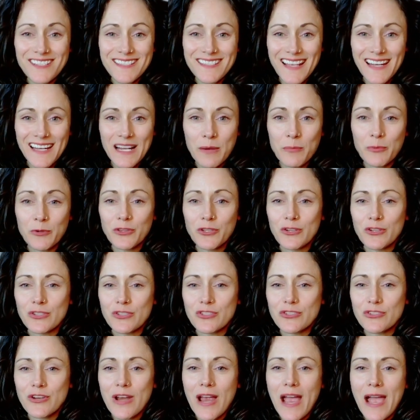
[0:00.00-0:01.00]
set up with your
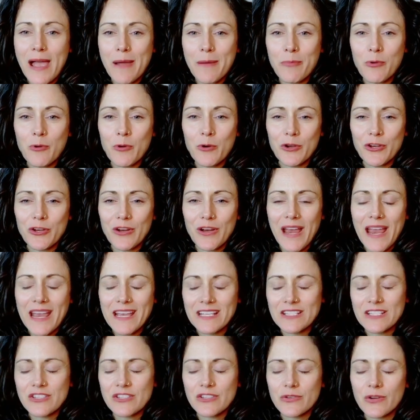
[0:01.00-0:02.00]
strap or your
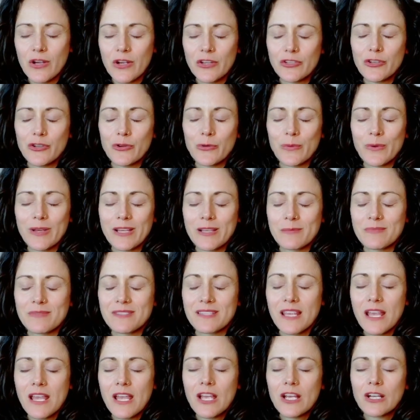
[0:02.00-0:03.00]
hands are on your
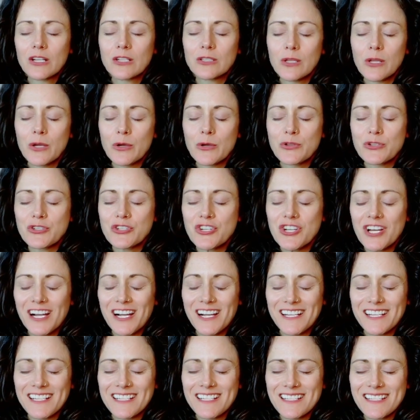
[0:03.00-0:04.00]
ribs, close your
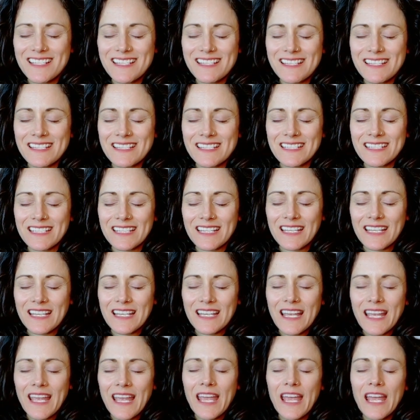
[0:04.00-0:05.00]
eyes
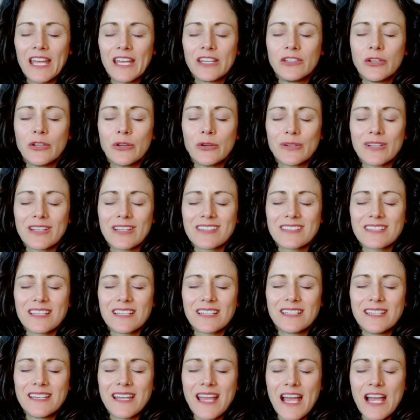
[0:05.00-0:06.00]
and notice the
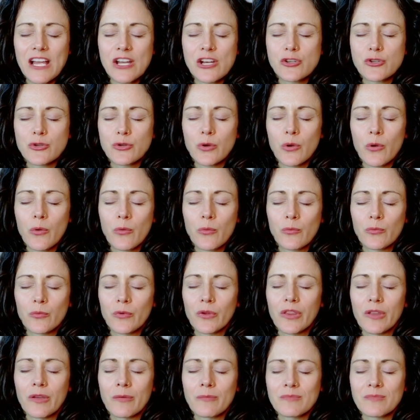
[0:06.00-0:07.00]
natural
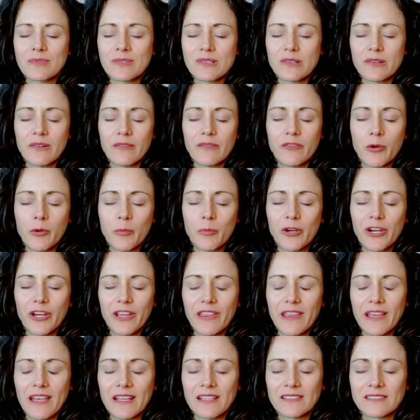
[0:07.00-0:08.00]
rhythms of your
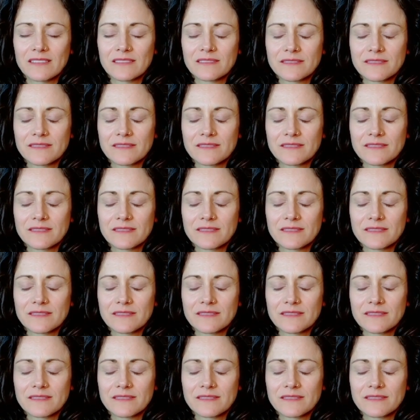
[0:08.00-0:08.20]
breathing.